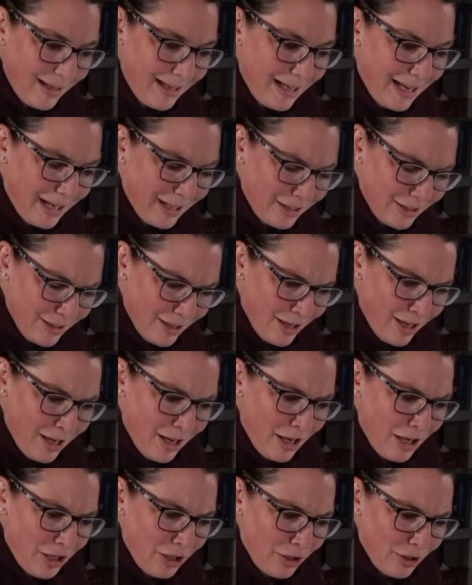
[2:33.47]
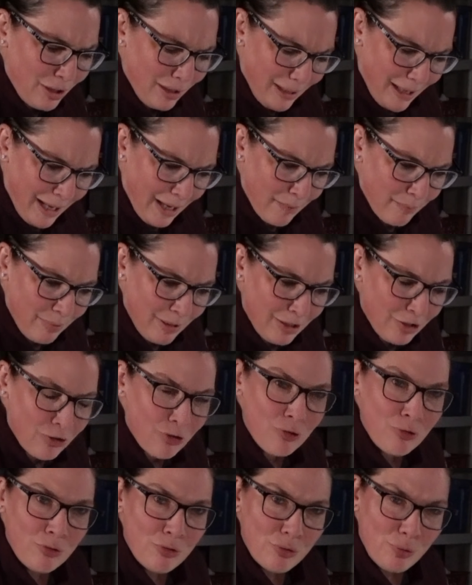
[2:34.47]
And it can't be
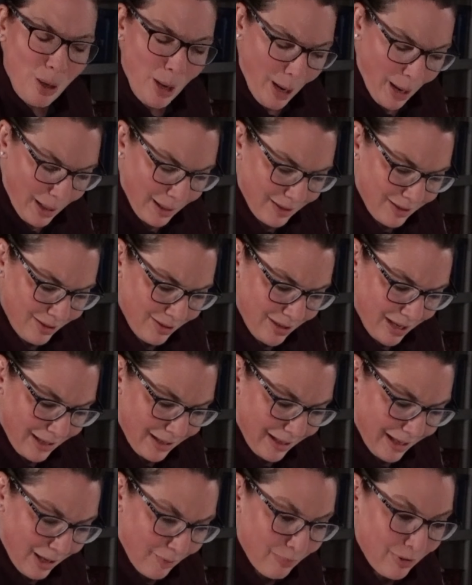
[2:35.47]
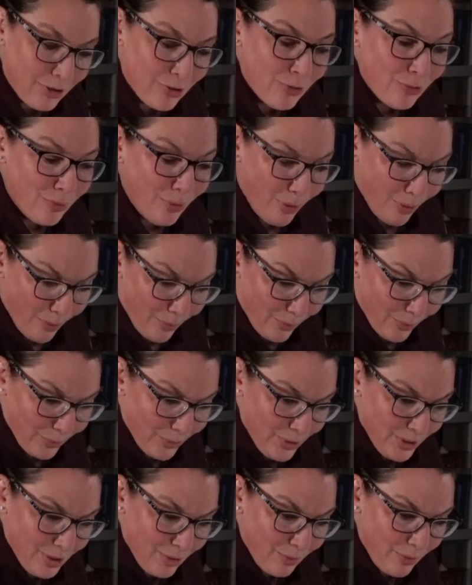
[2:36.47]
too dry and it can't be too cold.
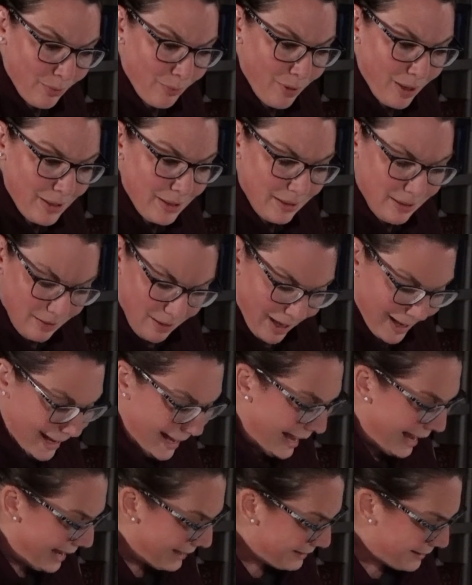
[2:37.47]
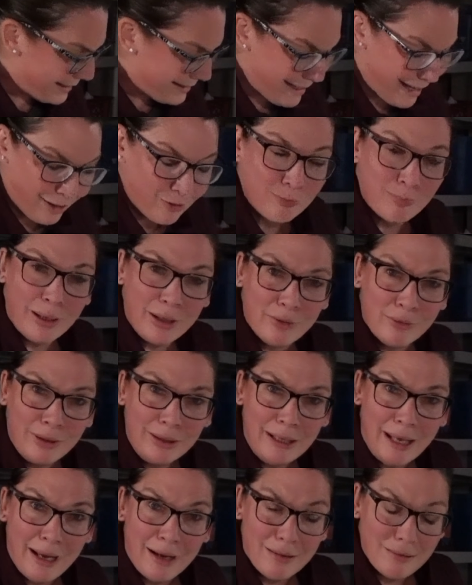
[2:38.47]
So the ones, I had these out in my
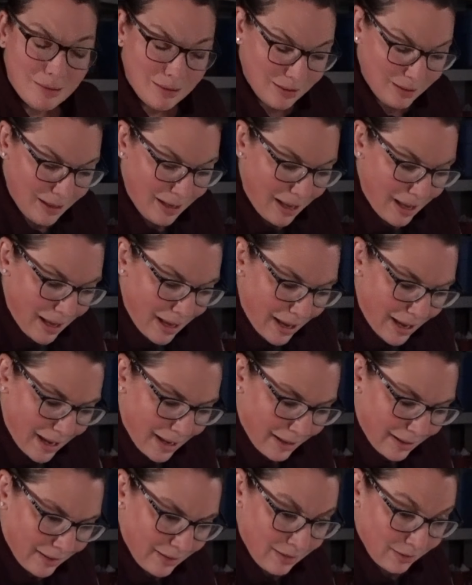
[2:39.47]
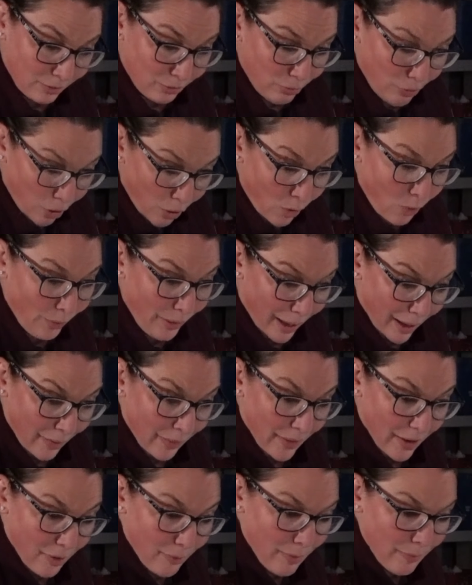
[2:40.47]
greenhouse and it's a little cold out
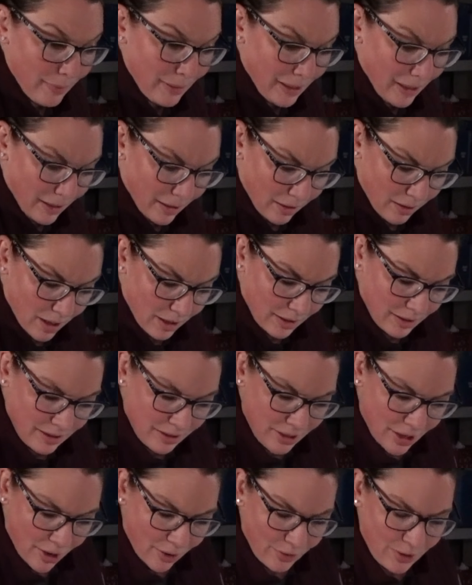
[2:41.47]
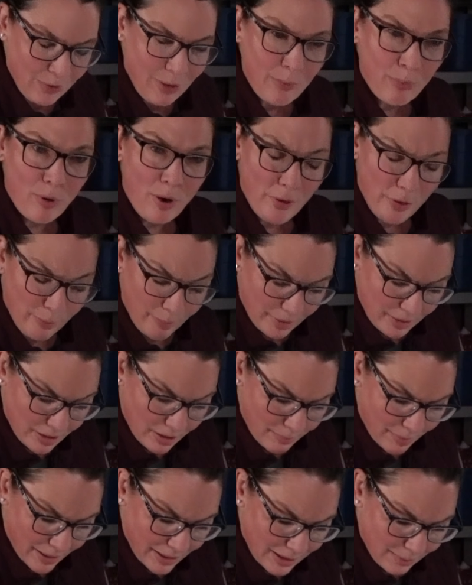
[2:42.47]
there. We've been getting a lot of snow. So I brought them into
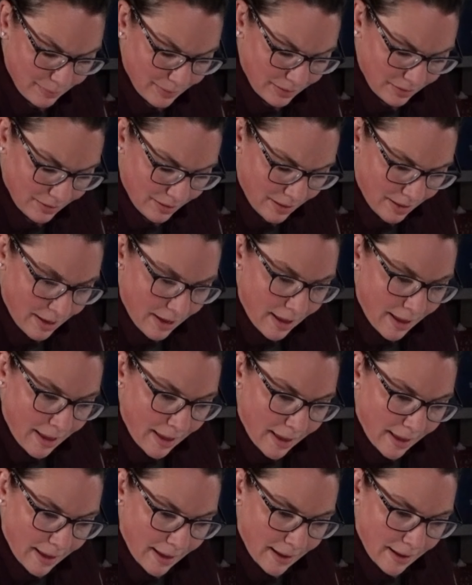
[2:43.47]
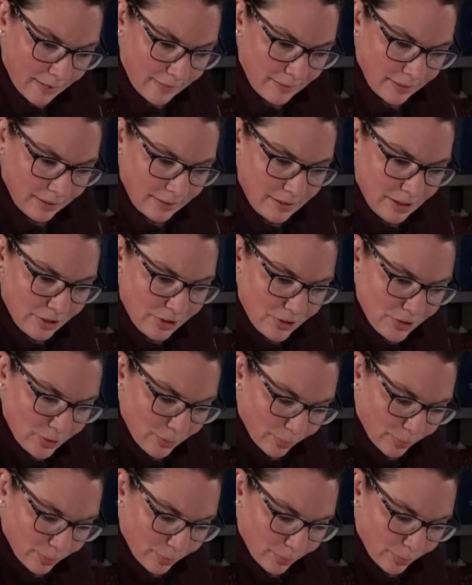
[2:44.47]
the basement and the conditions are